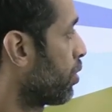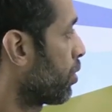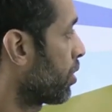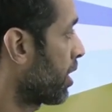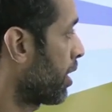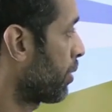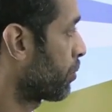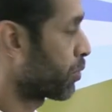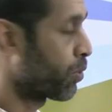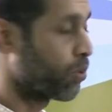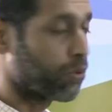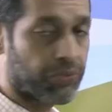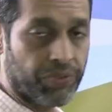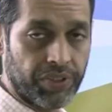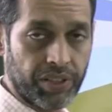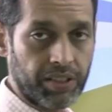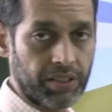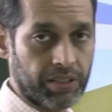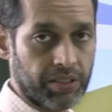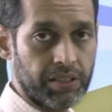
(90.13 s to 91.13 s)
not
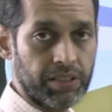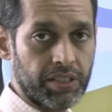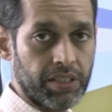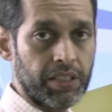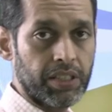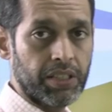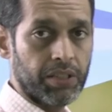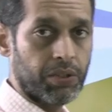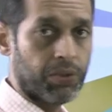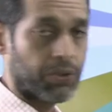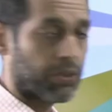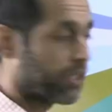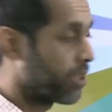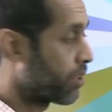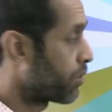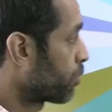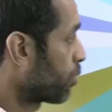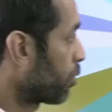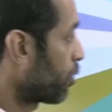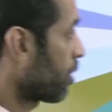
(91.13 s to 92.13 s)
absolute figure
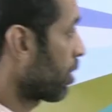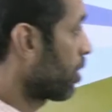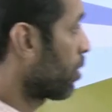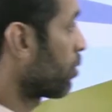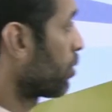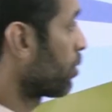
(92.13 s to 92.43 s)
okay so